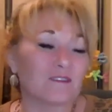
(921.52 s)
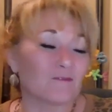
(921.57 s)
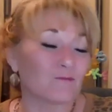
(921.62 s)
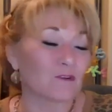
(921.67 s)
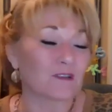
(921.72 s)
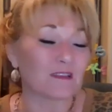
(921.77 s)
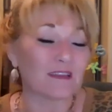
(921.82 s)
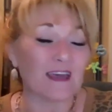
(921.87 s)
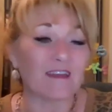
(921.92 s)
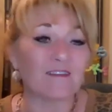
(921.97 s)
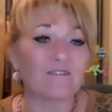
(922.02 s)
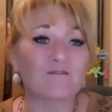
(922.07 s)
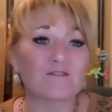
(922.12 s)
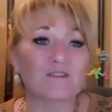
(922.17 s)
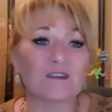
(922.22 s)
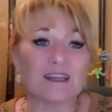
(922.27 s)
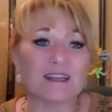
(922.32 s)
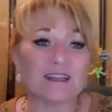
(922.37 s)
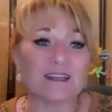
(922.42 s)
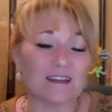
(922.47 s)
We're lead
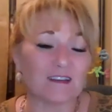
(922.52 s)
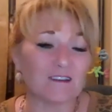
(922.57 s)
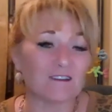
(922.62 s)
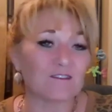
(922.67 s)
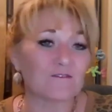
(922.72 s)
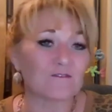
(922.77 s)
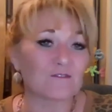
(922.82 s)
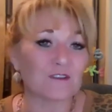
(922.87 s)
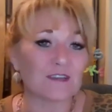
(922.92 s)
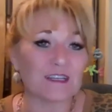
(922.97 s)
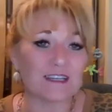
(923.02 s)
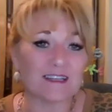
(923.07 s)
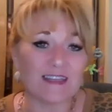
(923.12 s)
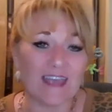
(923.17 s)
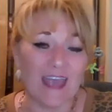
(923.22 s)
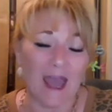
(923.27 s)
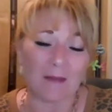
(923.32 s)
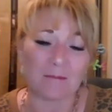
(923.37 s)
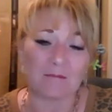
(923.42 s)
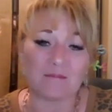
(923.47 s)
free, nickel free,
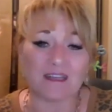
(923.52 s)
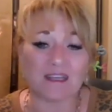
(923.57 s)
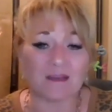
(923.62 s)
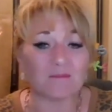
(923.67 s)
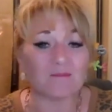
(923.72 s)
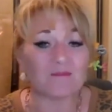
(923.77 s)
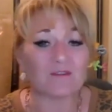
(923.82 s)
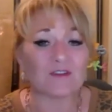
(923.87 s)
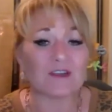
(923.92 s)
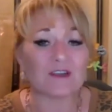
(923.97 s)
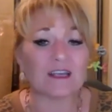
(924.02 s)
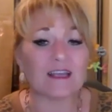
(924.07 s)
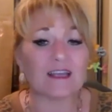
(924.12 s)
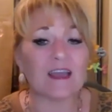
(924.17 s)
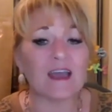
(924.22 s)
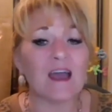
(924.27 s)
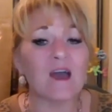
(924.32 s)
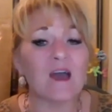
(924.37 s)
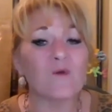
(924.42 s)
cadmium free.